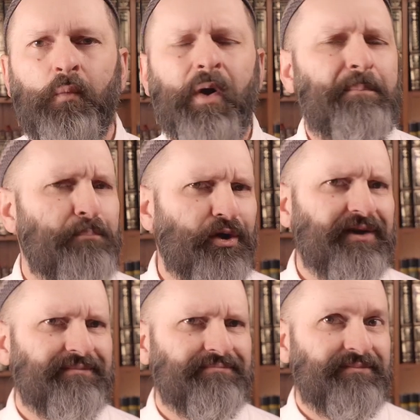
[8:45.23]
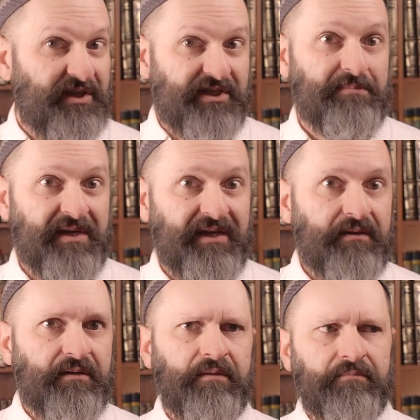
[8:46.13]
What book does he
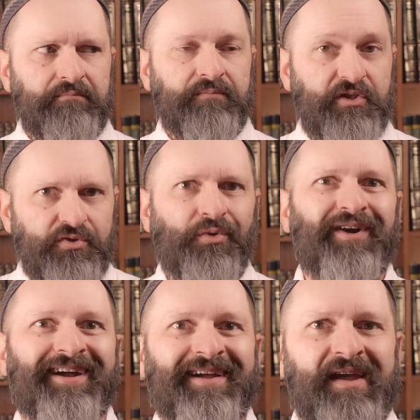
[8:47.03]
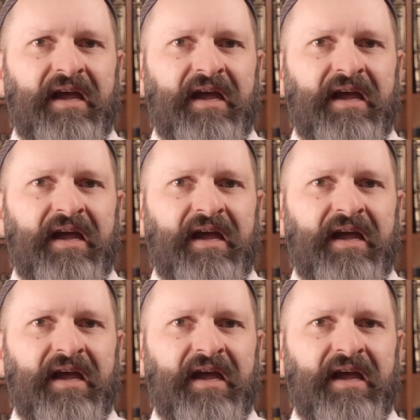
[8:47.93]
mean? The Torah.